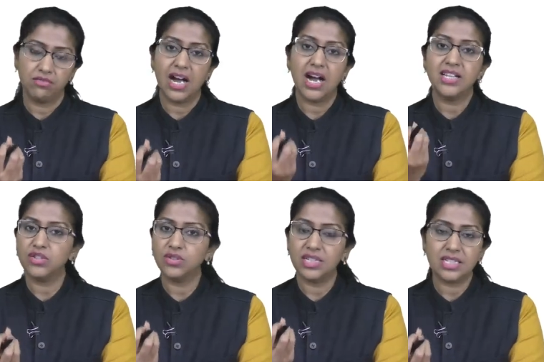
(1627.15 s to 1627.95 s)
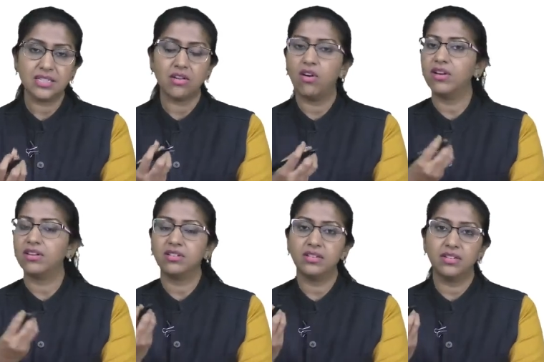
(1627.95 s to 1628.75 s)
The answer to this, or
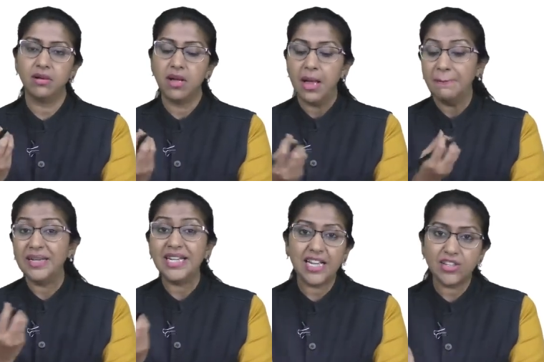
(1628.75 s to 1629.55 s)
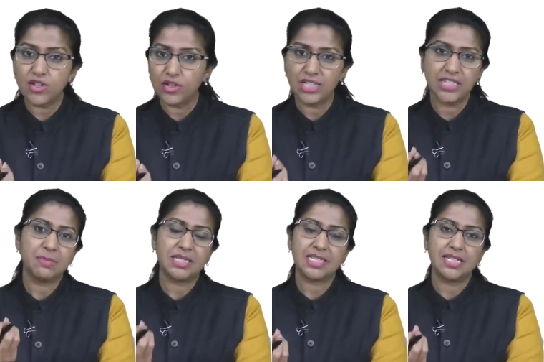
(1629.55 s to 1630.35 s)
the mitigation to this
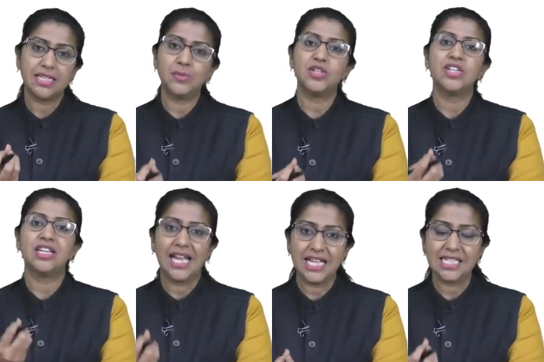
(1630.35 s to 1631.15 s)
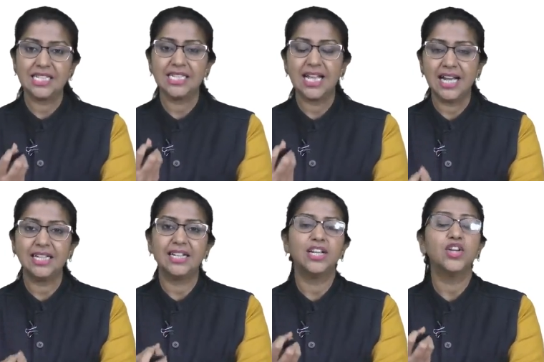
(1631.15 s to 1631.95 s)
misconception, is
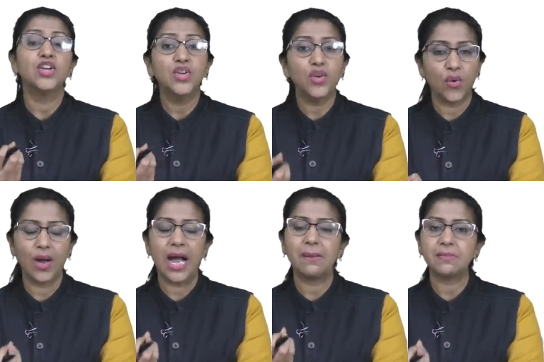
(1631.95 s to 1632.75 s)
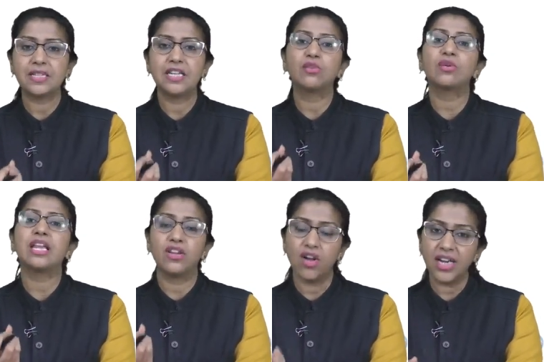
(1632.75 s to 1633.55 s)
that no,
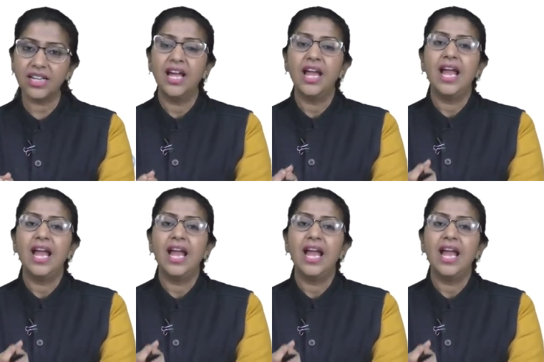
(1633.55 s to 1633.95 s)
absolutely not.